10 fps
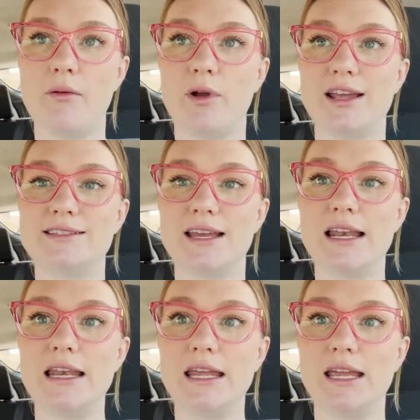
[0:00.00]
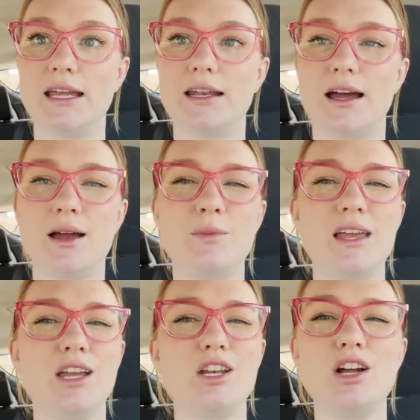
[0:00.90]
when I say need, I'm
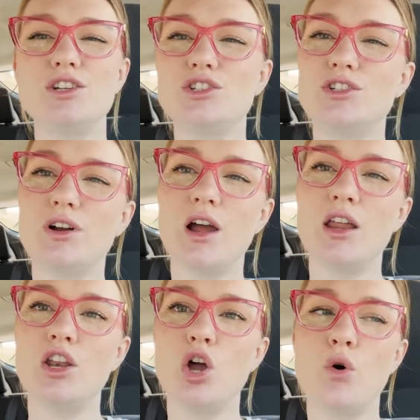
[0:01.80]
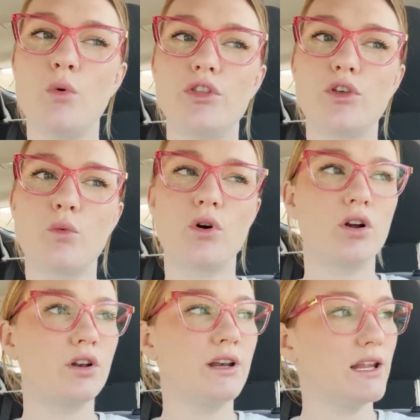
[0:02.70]
like, not sure I know what the
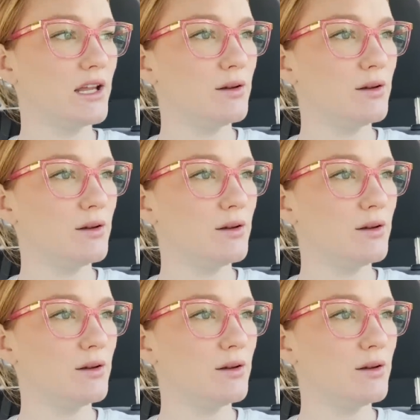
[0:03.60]
word need